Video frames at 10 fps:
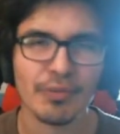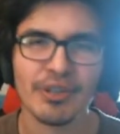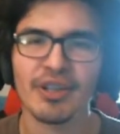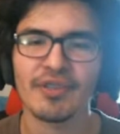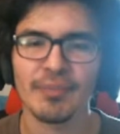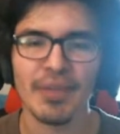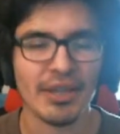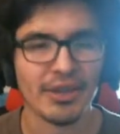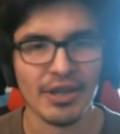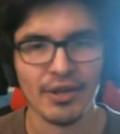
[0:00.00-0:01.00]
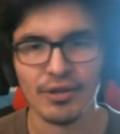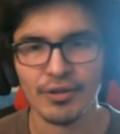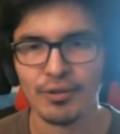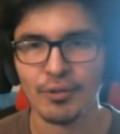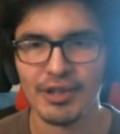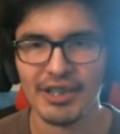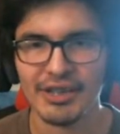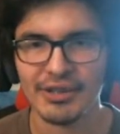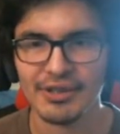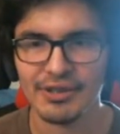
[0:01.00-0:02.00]
all of them, they all
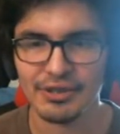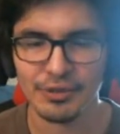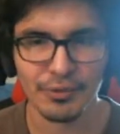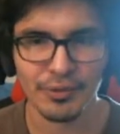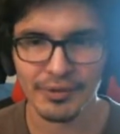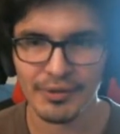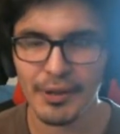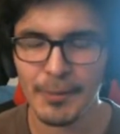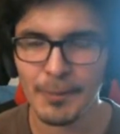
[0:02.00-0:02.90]
correlate to this story, right?